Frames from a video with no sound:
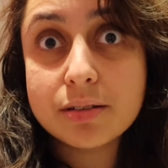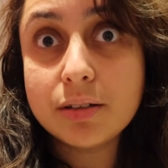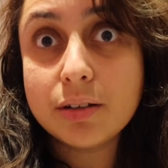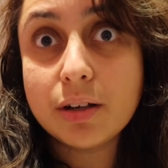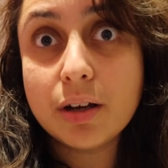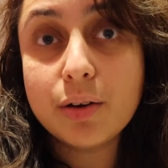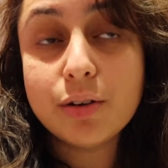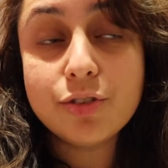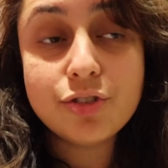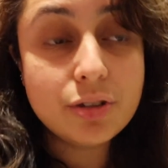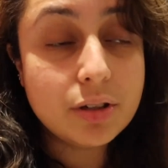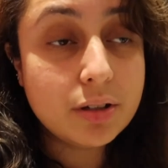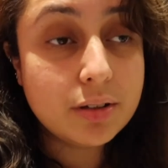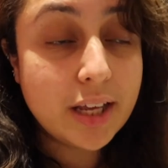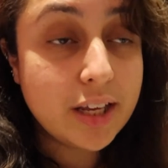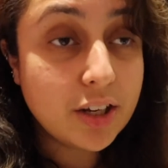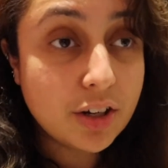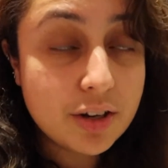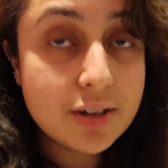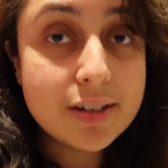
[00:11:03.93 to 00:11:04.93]
you know.
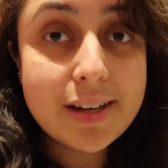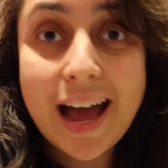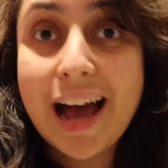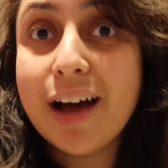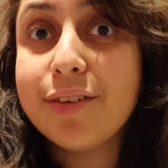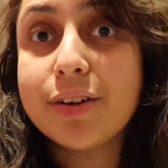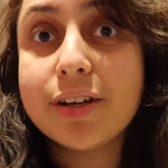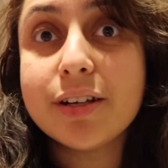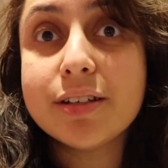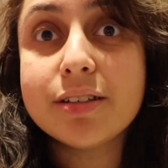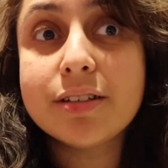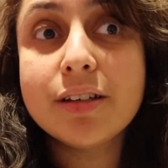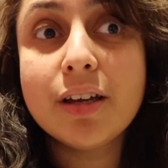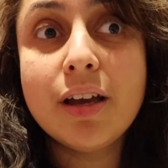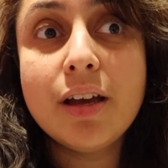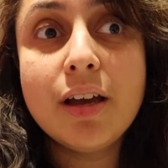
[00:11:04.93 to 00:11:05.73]
They could have it.